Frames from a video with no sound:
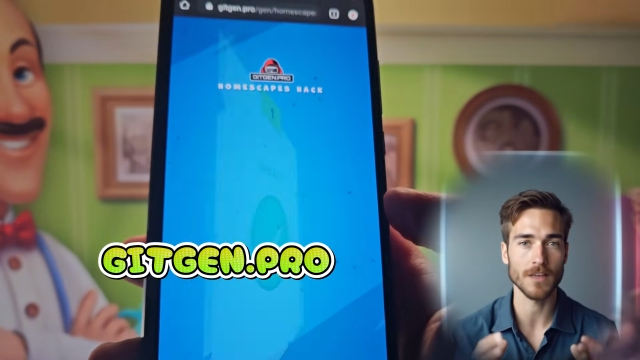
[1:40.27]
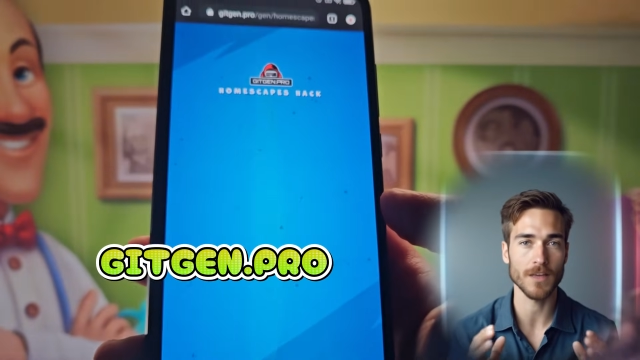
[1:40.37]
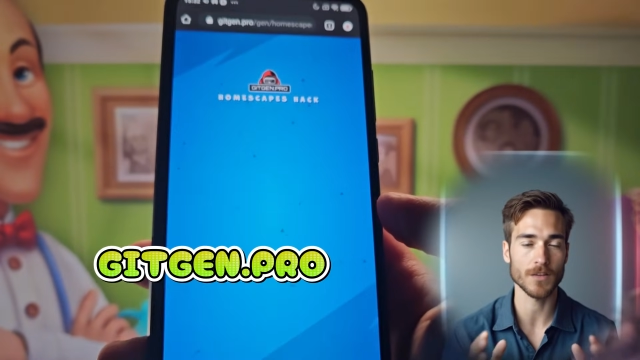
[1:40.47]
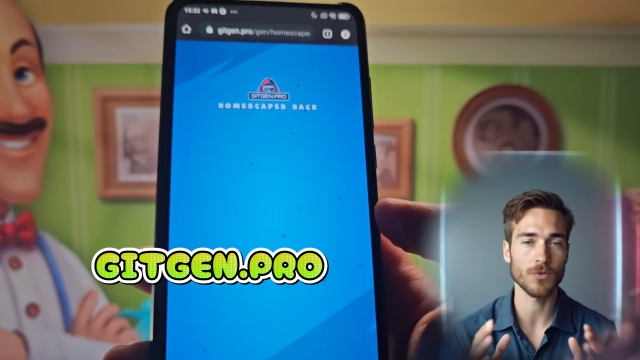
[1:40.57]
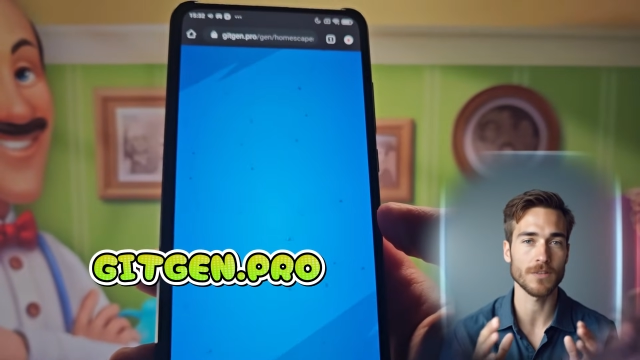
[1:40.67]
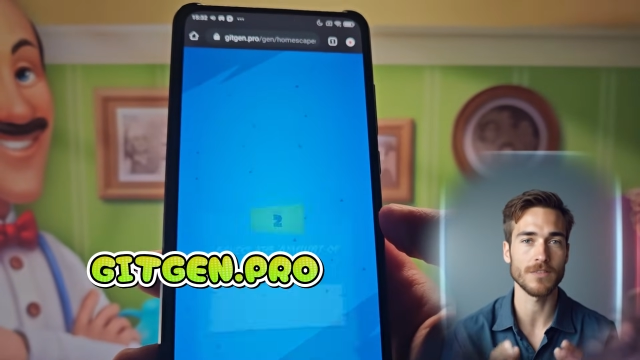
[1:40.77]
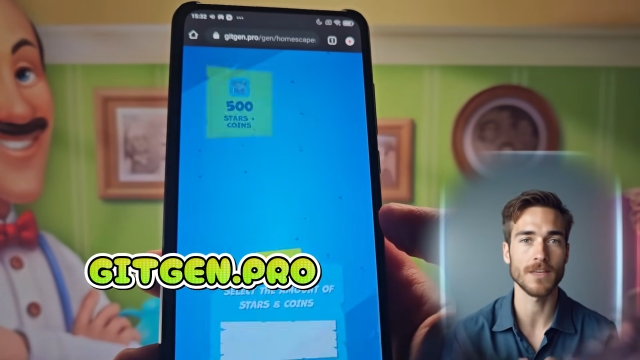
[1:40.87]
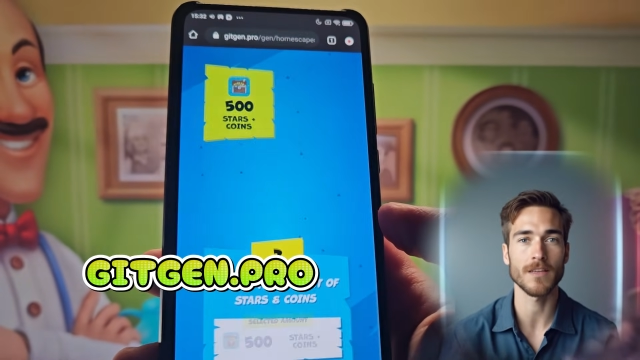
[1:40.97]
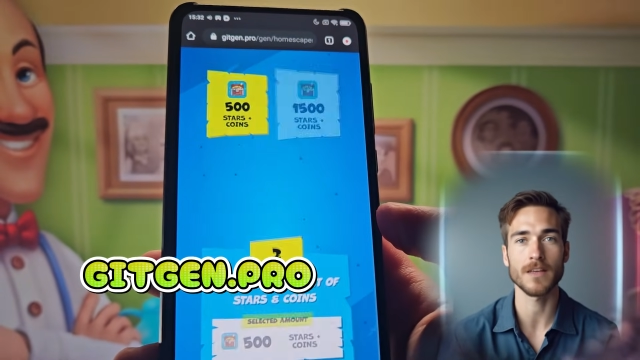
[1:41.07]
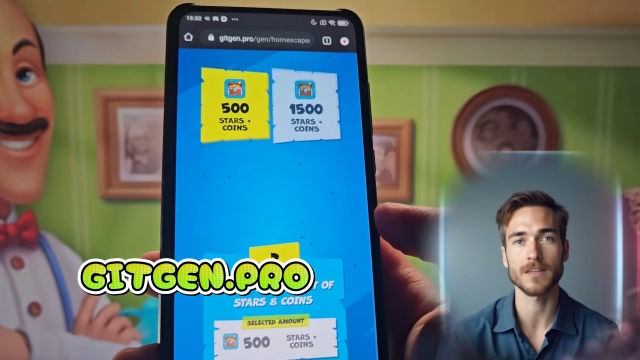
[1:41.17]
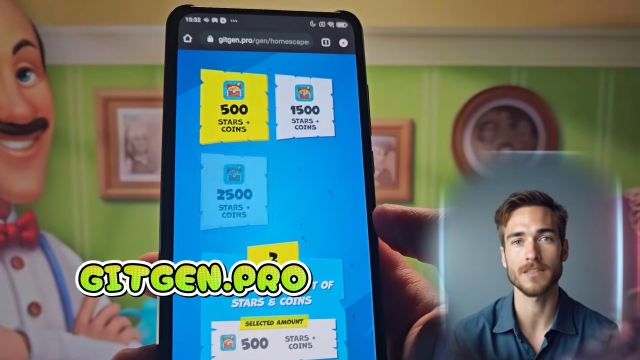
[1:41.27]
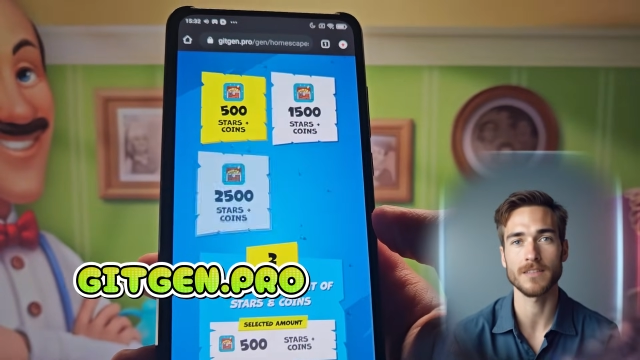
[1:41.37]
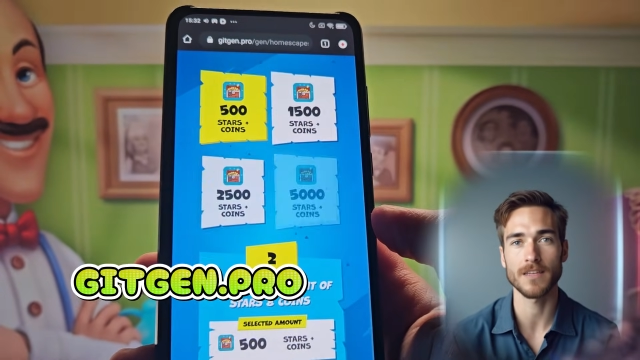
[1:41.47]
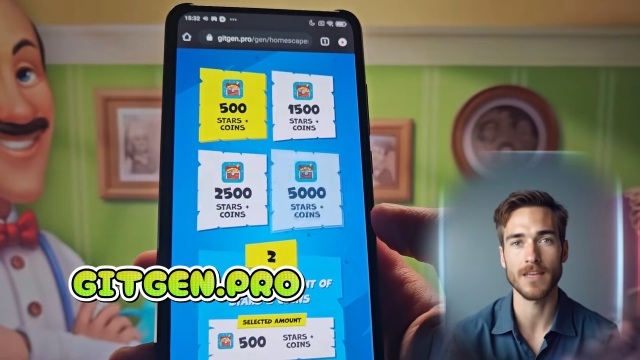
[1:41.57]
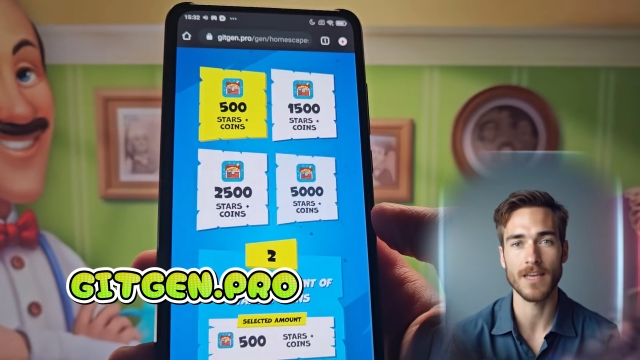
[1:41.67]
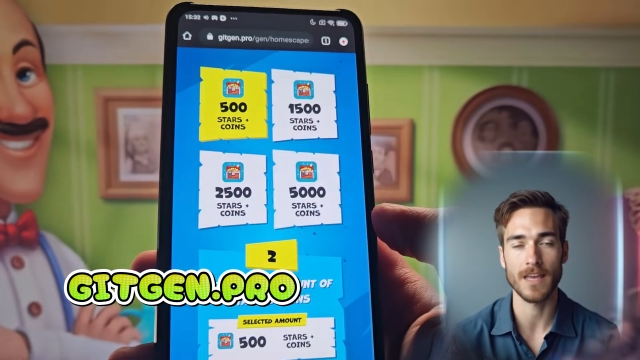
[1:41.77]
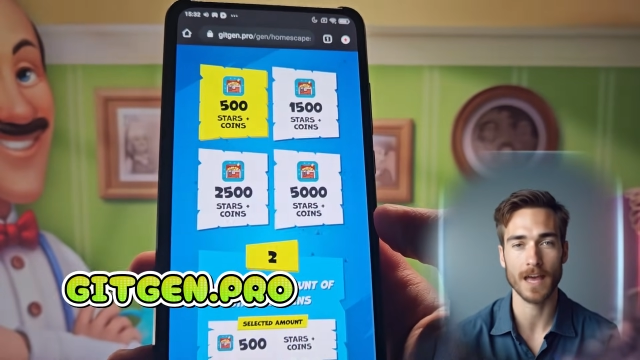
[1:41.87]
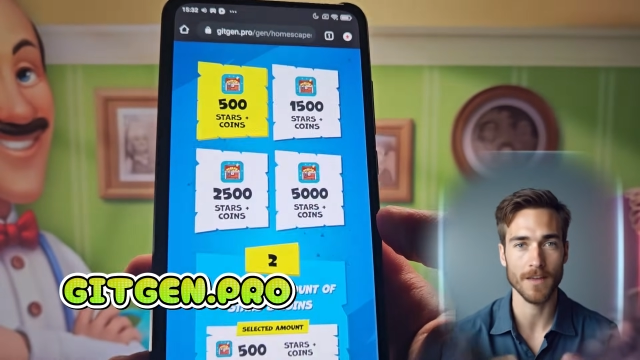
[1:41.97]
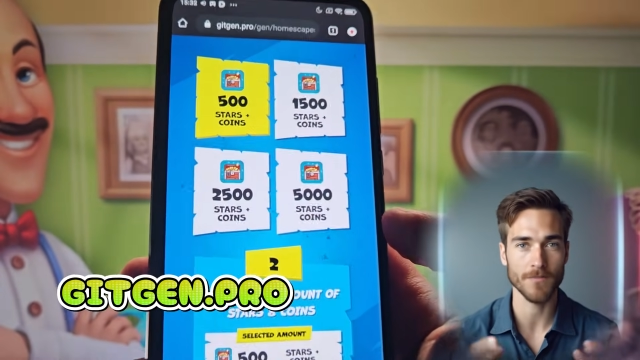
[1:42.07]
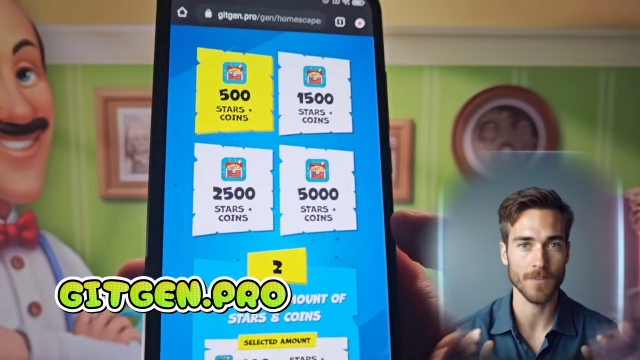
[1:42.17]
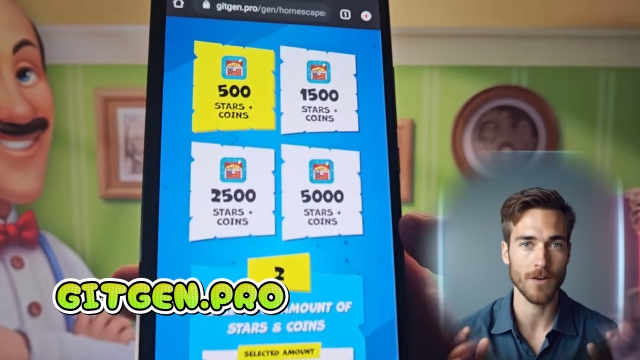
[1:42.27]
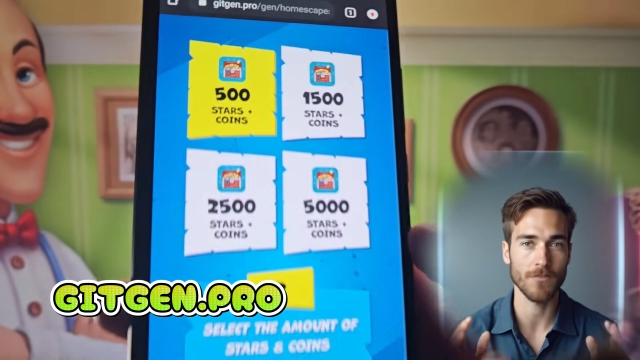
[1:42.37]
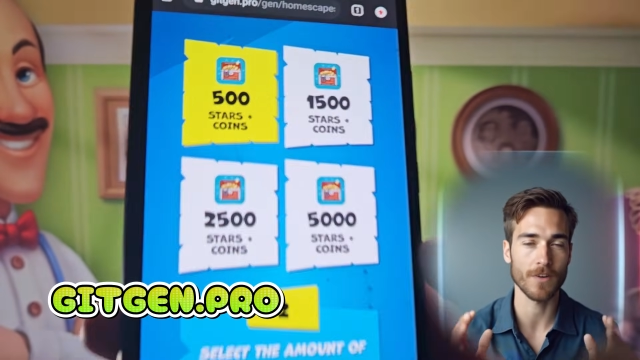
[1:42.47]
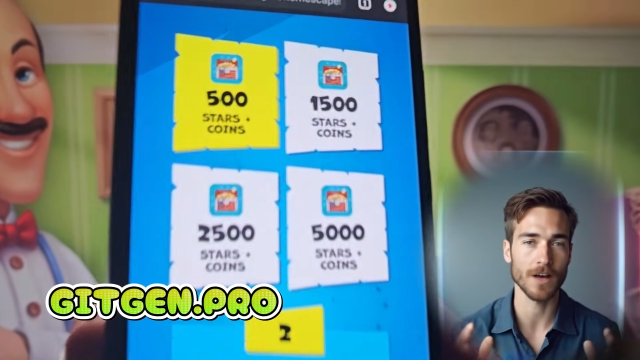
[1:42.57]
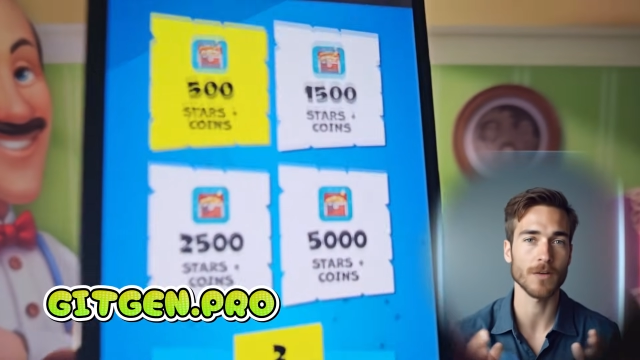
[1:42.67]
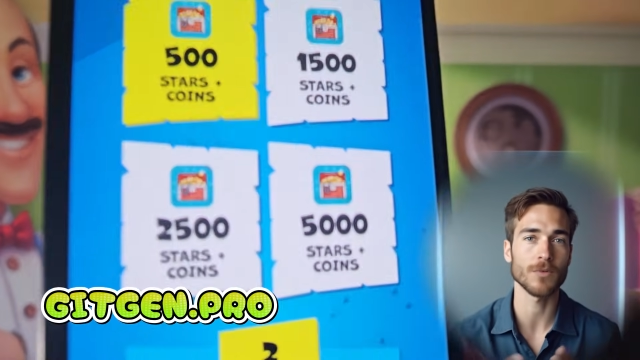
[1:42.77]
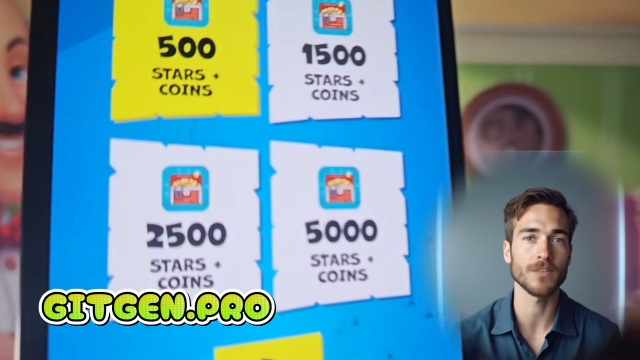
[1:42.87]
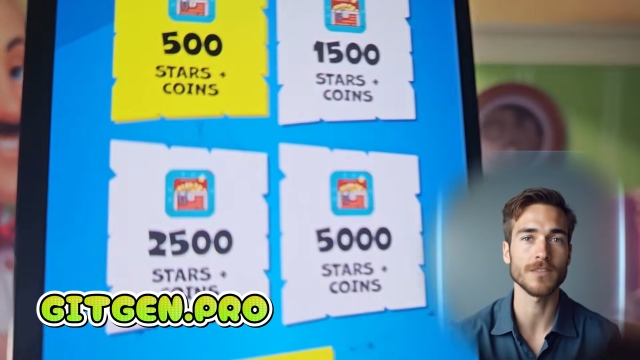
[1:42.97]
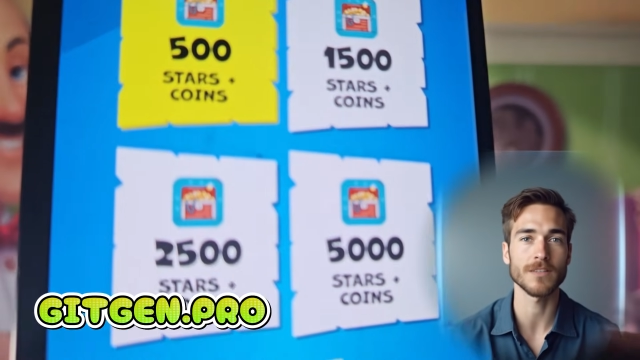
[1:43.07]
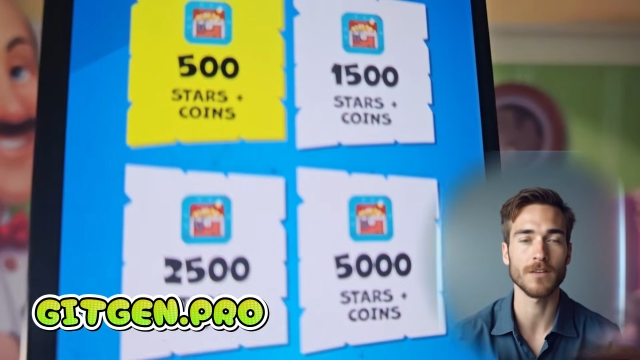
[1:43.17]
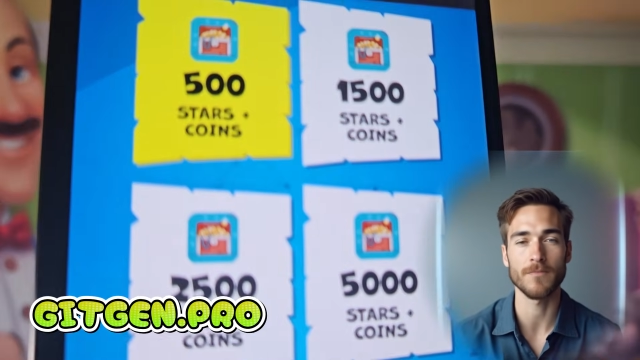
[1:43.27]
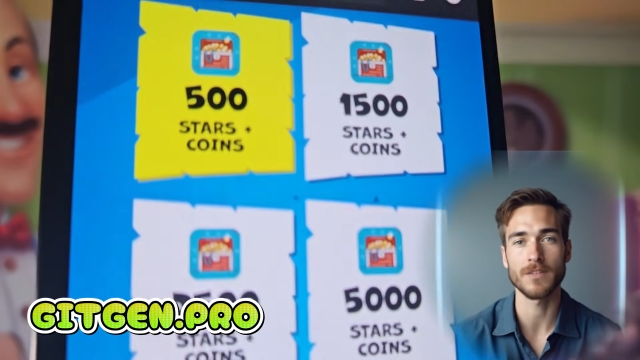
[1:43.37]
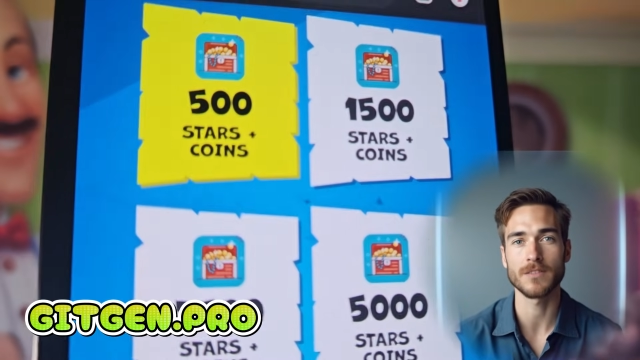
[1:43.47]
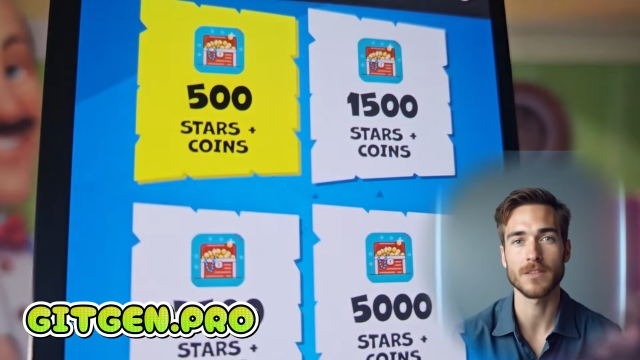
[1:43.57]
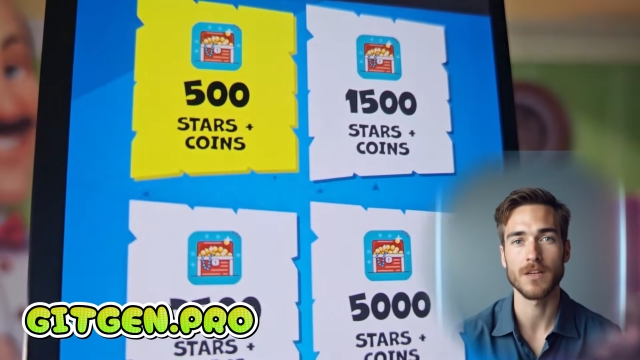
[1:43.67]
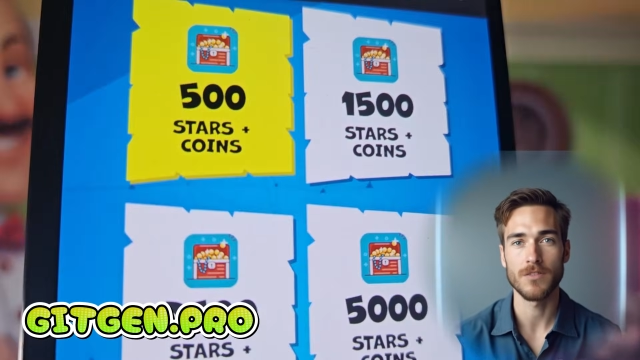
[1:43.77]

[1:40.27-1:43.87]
encrypting, syncing, and verifying with the servers,